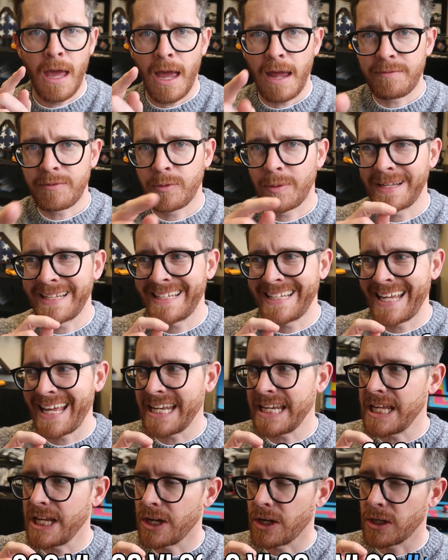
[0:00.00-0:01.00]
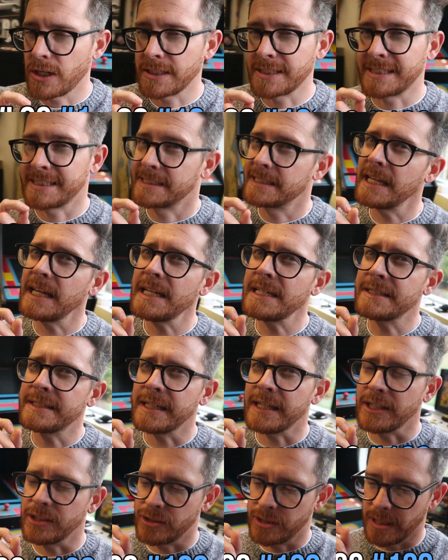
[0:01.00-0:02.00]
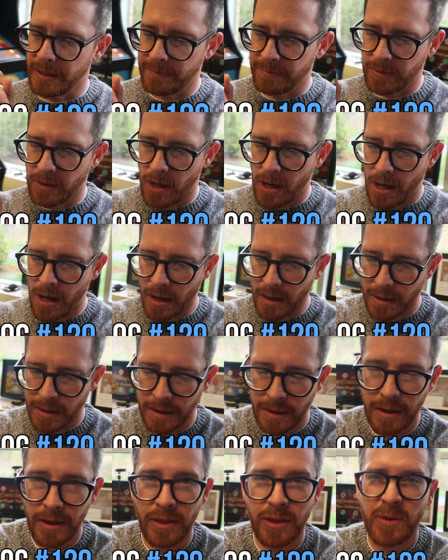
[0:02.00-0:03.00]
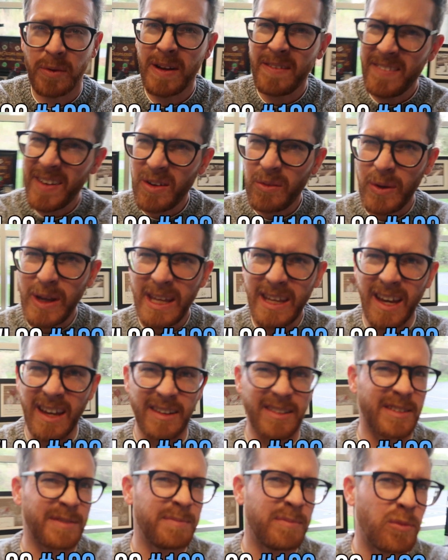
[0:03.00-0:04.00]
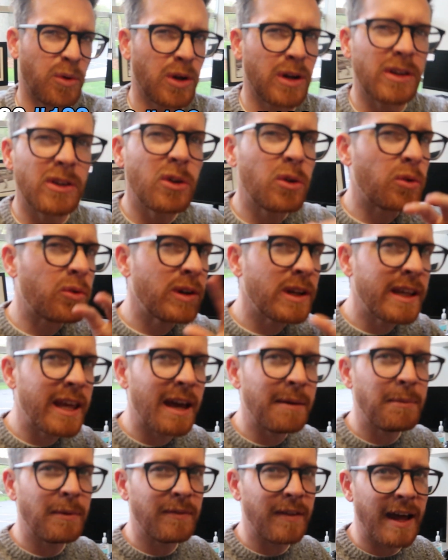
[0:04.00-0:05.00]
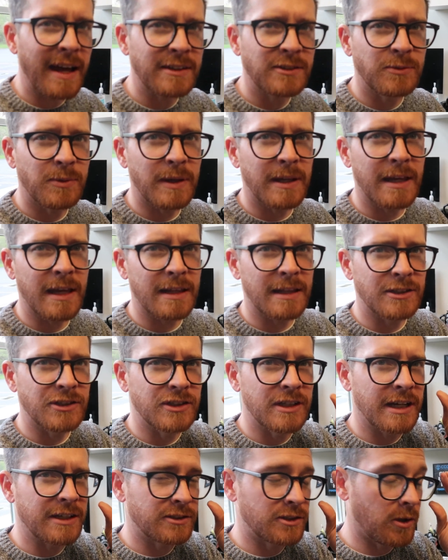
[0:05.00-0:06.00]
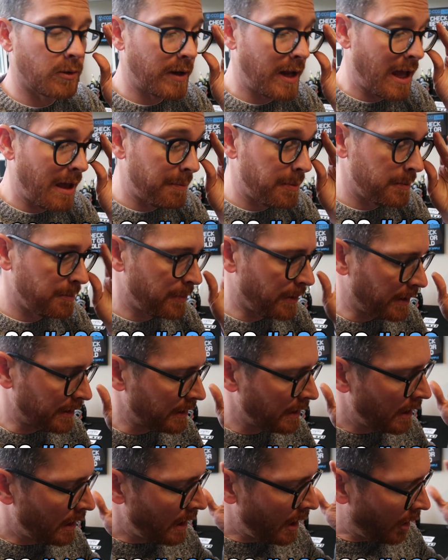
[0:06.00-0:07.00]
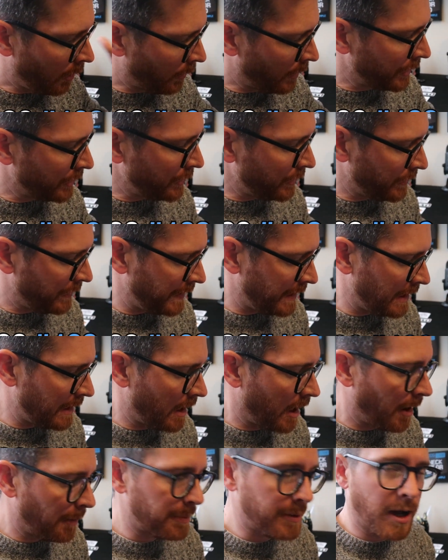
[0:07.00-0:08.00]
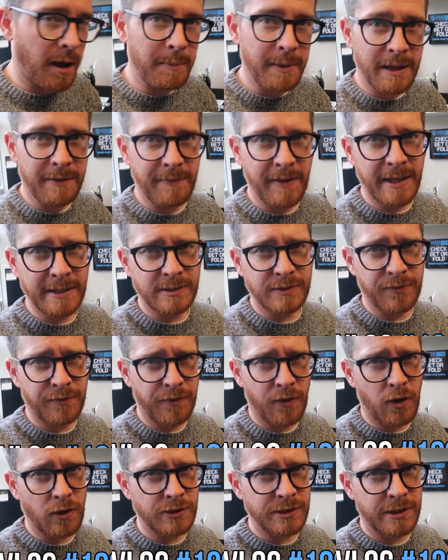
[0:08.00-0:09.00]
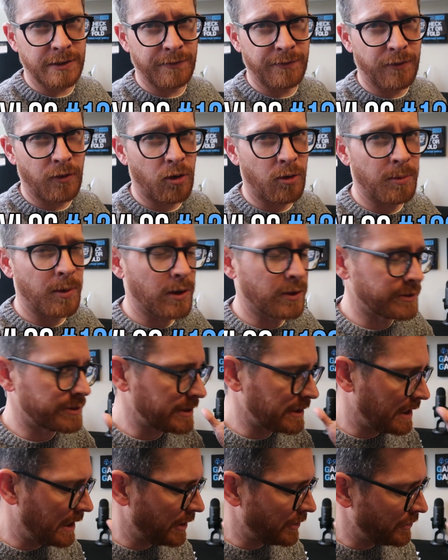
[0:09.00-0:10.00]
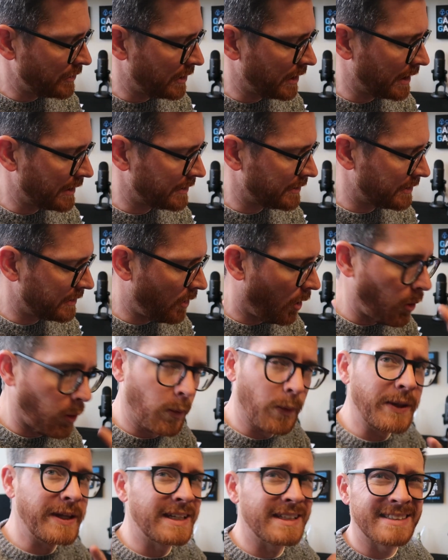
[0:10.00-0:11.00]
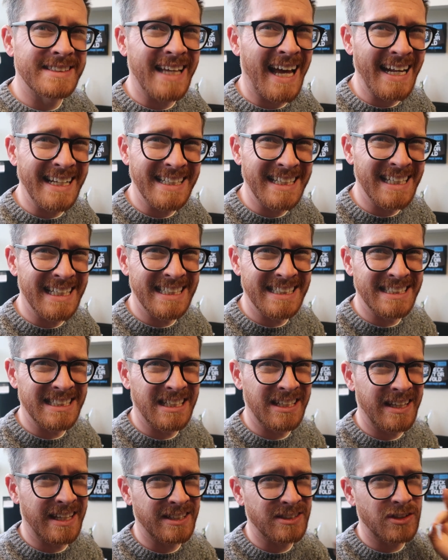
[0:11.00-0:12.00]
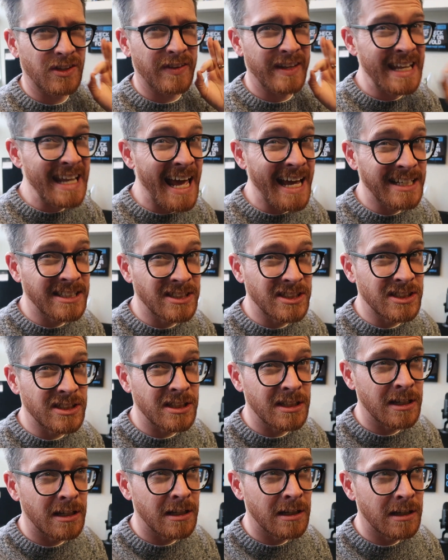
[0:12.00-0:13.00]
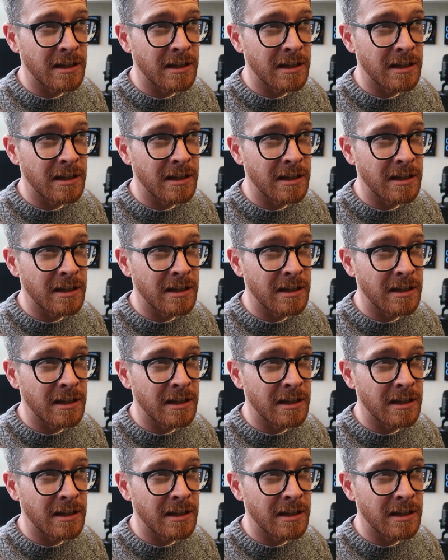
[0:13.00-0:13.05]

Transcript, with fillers: Hey everyone, Ken here, CCG Vlog, three event weekend. We're gonna do a recap of last weekend, let you guys know what happened, but I wanna do the upcoming events first and foremost in case you guys only decide to listen to this. So the next